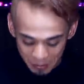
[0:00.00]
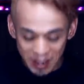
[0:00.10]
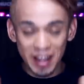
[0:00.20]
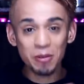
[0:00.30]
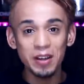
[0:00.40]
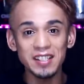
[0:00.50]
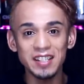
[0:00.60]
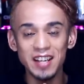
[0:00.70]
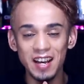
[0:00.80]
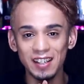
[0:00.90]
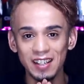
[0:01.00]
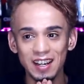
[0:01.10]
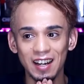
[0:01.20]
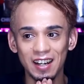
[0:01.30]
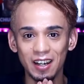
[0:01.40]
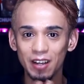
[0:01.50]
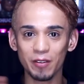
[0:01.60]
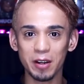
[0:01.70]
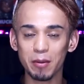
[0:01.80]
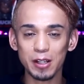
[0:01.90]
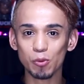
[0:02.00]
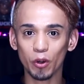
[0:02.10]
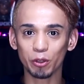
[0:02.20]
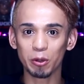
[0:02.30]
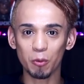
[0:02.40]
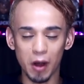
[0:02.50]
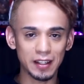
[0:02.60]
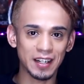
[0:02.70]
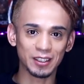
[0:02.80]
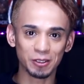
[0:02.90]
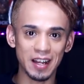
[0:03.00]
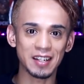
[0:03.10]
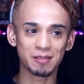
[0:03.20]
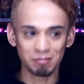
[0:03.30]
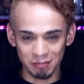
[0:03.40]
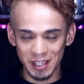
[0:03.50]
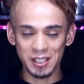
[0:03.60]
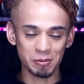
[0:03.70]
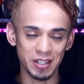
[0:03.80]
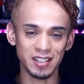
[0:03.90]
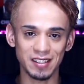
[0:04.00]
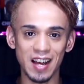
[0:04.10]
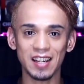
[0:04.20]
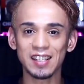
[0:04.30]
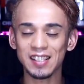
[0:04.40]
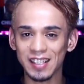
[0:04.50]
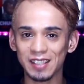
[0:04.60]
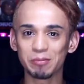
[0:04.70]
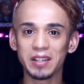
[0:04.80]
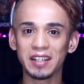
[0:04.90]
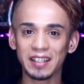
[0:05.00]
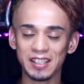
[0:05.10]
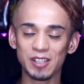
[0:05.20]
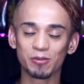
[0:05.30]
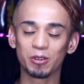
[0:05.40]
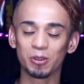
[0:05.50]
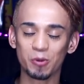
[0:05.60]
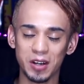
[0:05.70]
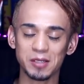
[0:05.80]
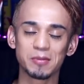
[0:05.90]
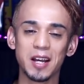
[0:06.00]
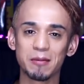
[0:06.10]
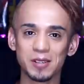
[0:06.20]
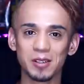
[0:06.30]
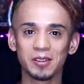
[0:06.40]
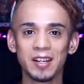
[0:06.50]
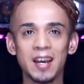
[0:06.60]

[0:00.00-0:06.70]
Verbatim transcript: but anyways, yeah. Uh, if anybody's wondering why did I do that, it's because of that. And it's gonna be like this for quite some time, so